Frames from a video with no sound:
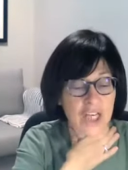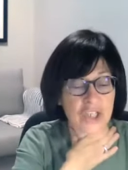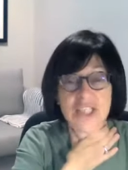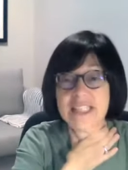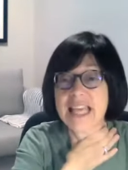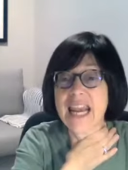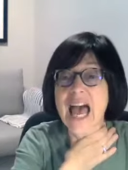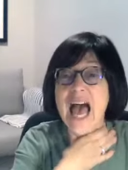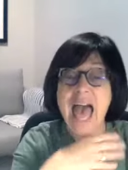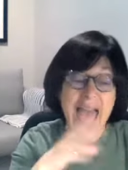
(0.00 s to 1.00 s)
She said,
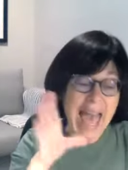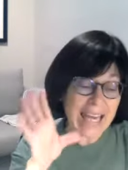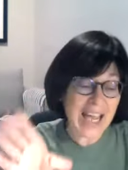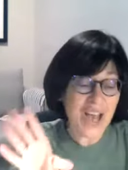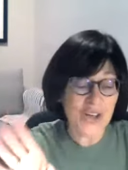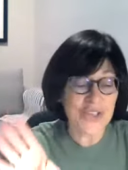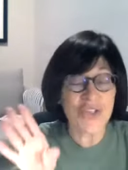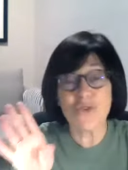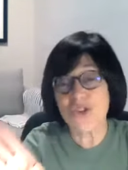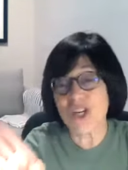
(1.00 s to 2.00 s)
and I
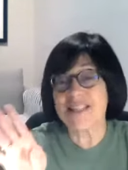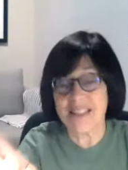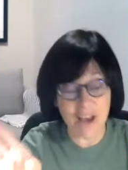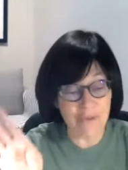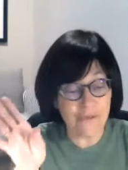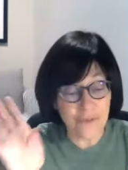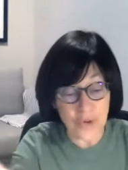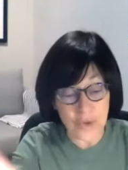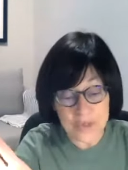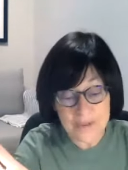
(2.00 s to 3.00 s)
also just love
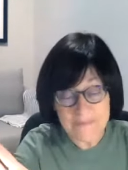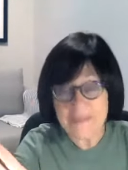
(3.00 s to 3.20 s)
food.